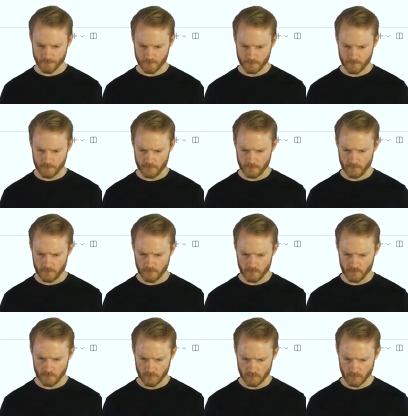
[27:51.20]

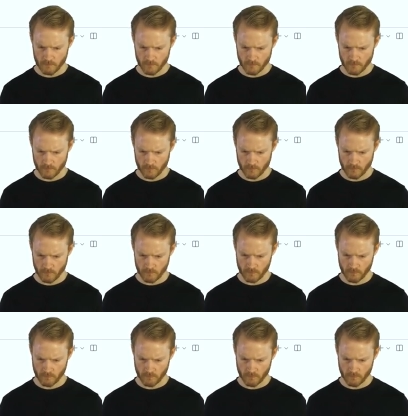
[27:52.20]
Nobody speaks.